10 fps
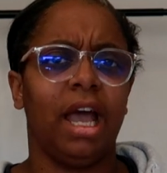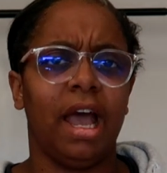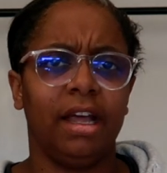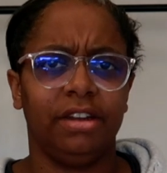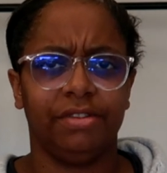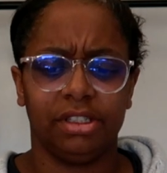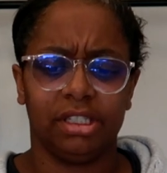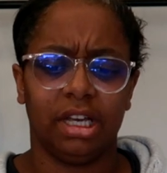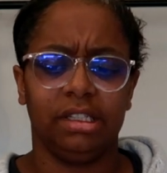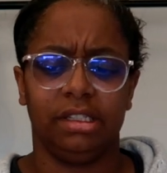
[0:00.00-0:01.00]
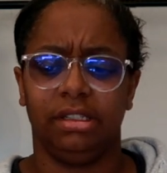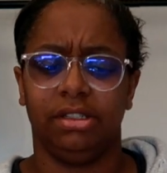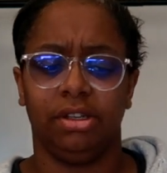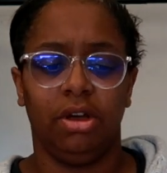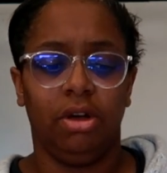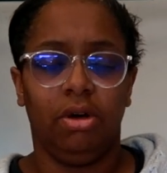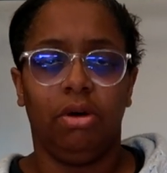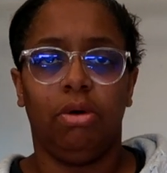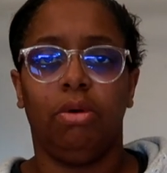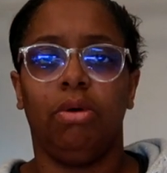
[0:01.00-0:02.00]
add different sizes
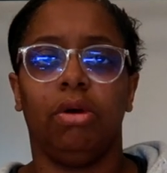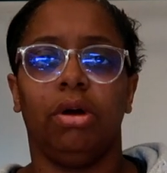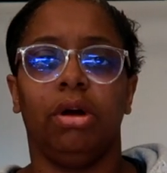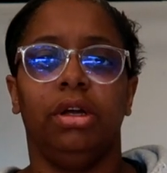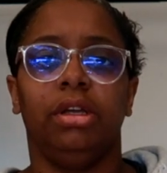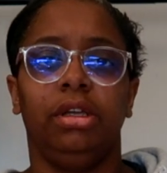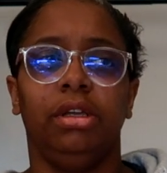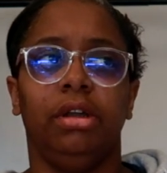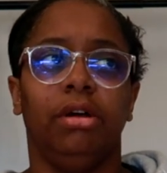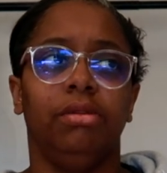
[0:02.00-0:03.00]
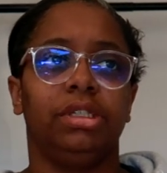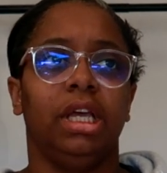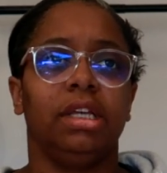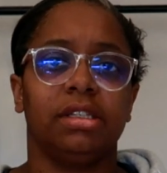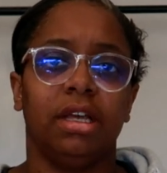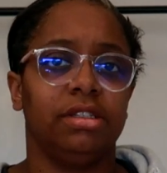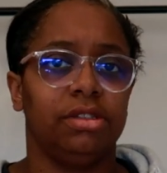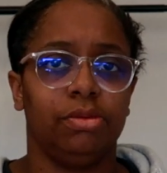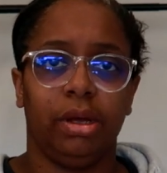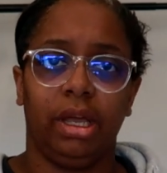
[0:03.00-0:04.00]
or, you know, take
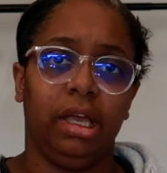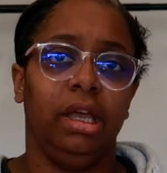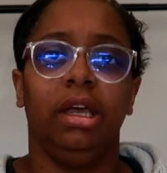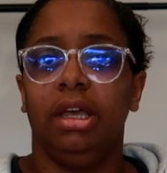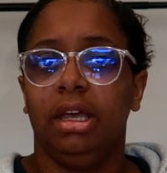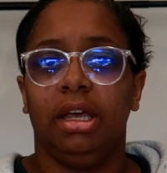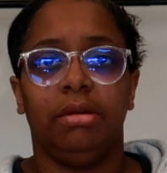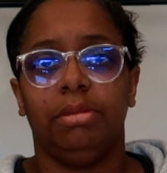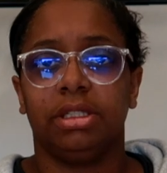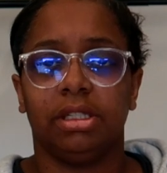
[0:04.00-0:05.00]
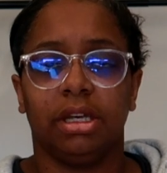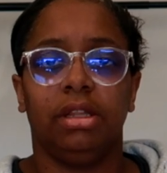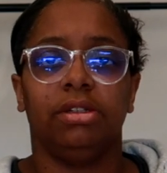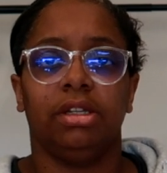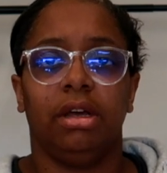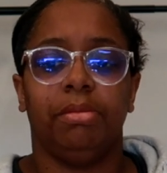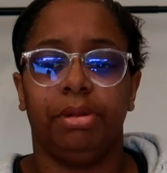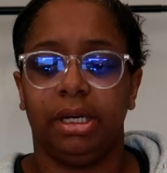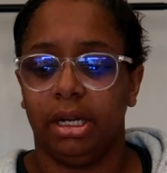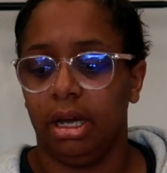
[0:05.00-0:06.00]
sizes away and mix the colors up.
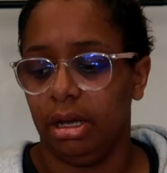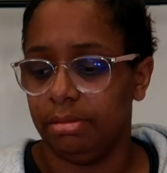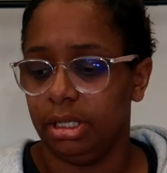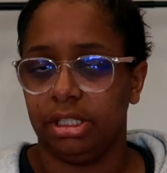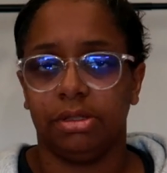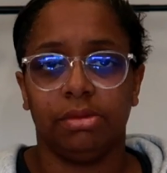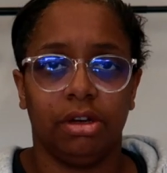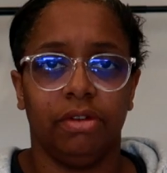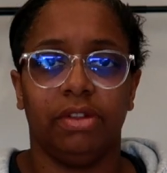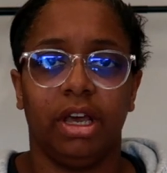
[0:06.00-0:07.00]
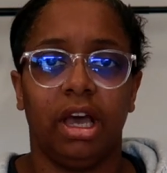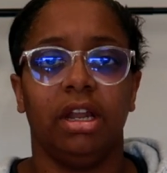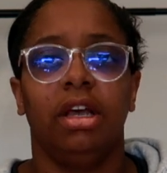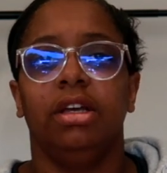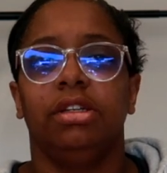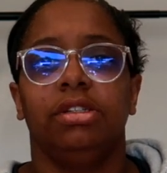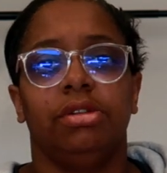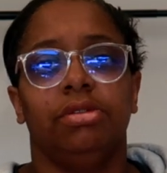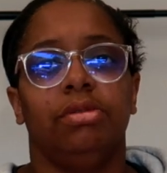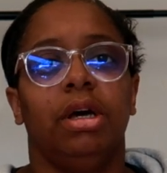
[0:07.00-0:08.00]
But I just want to go over that
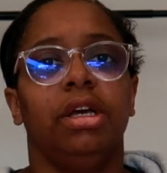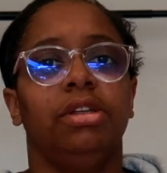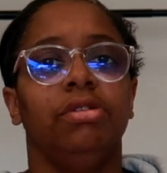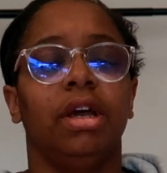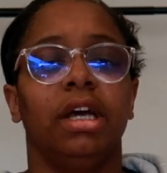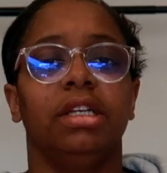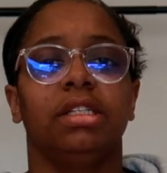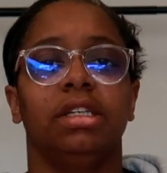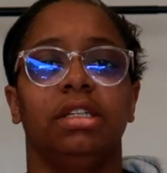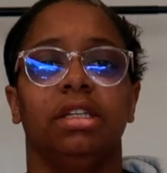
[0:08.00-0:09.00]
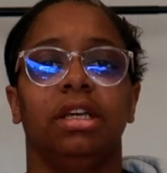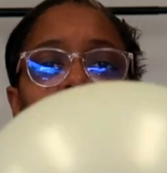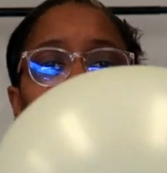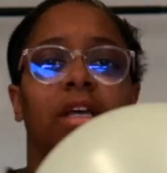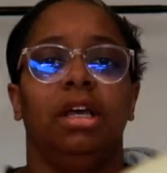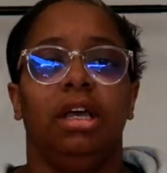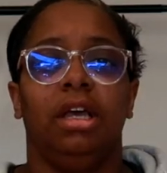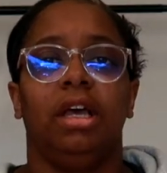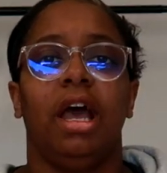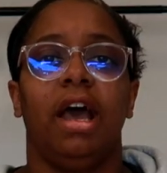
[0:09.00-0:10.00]
so you guys can
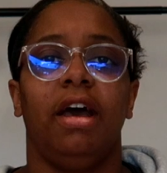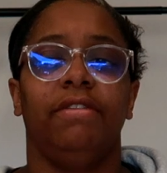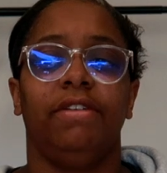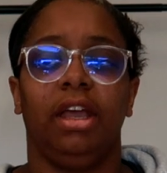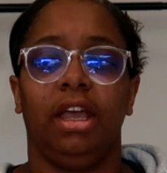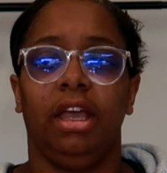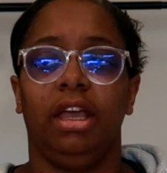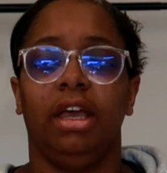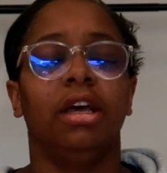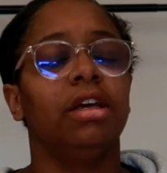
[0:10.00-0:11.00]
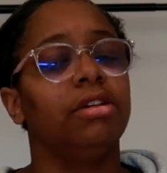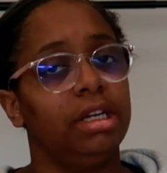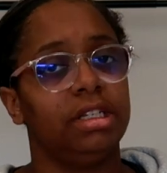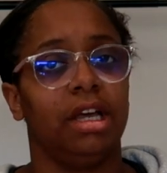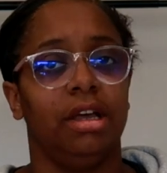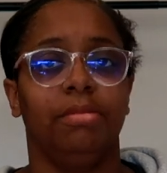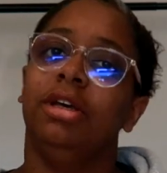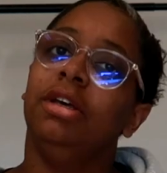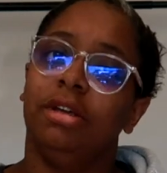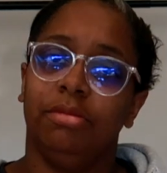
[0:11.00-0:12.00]
have a great time
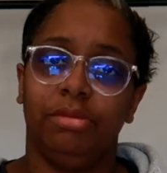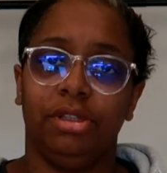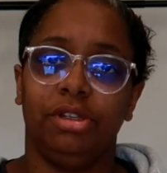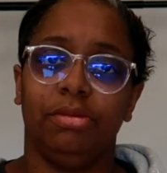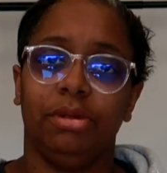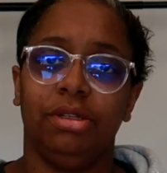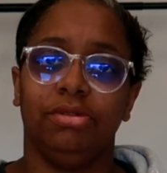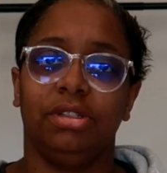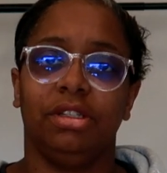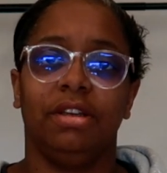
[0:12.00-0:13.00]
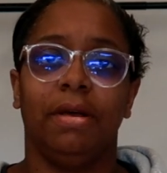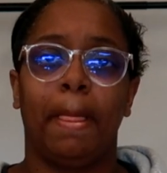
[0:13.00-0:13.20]
building your balloons.